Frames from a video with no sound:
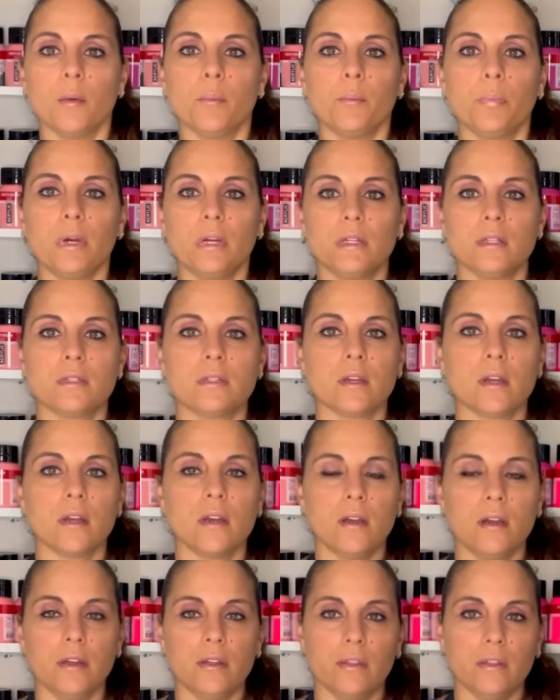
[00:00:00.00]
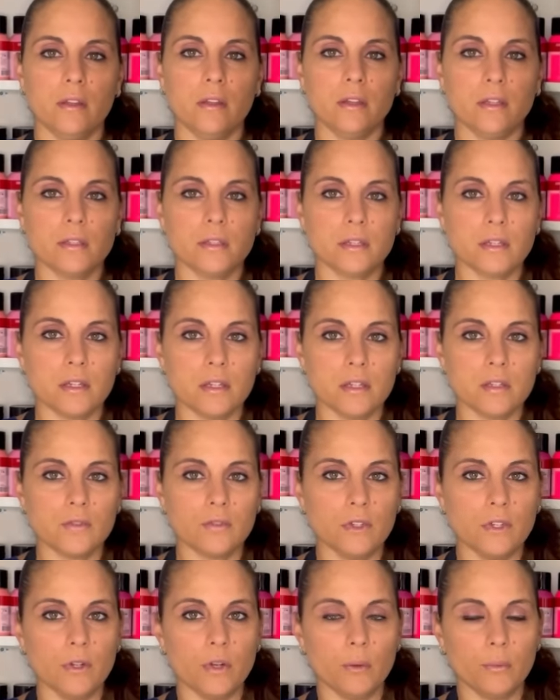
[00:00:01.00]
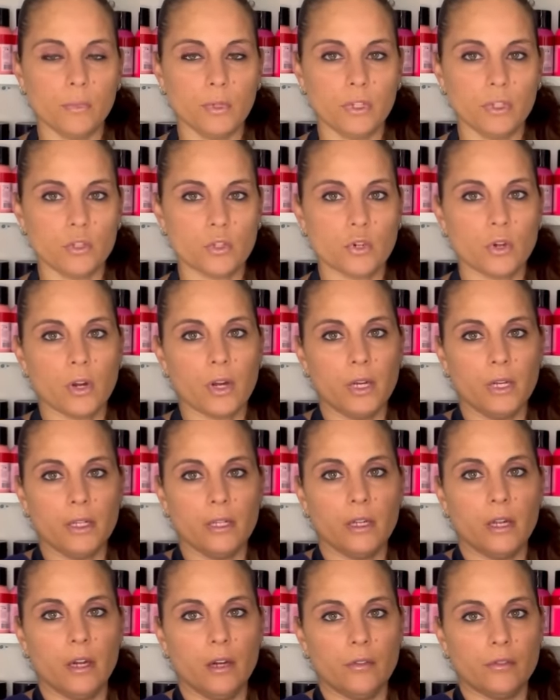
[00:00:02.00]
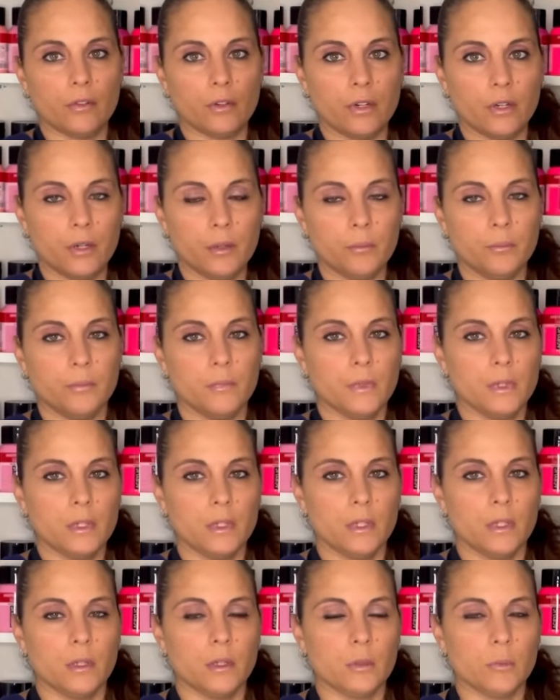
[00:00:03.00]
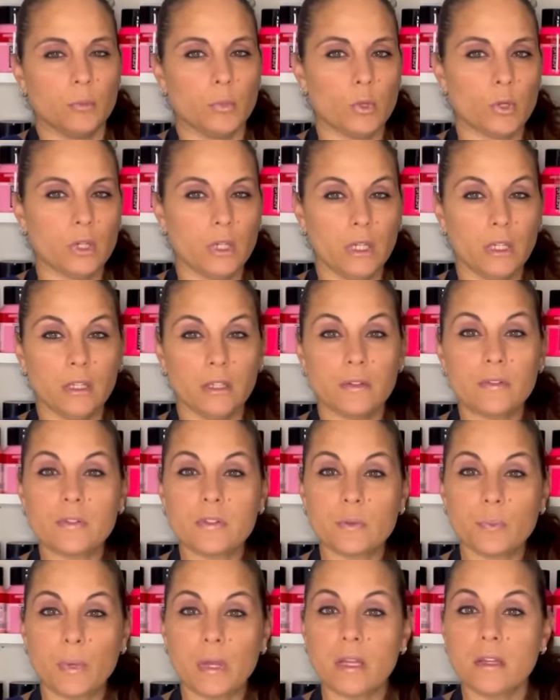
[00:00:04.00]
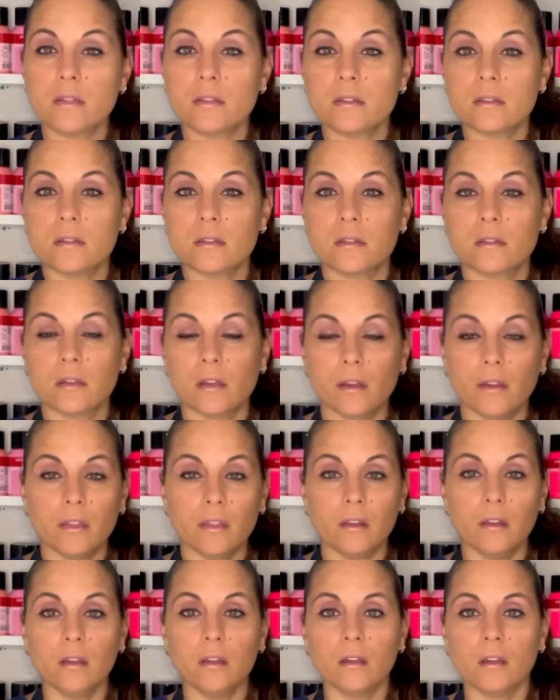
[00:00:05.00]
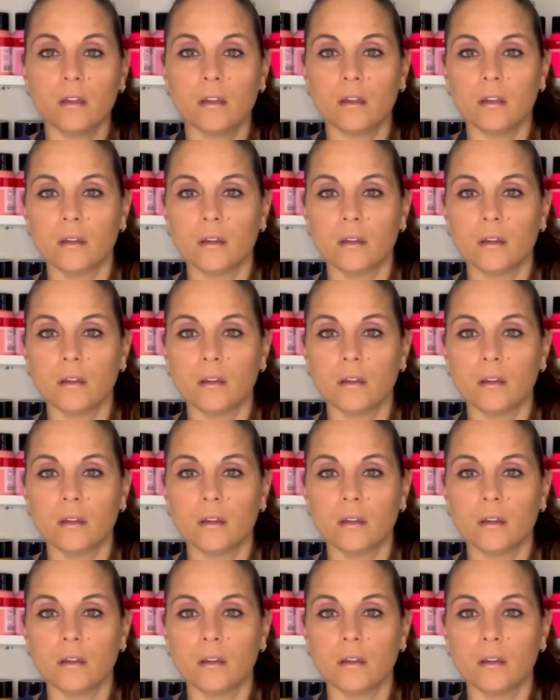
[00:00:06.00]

But uh, I think in today's video, I'm gonna try and cover up more negative space, I think.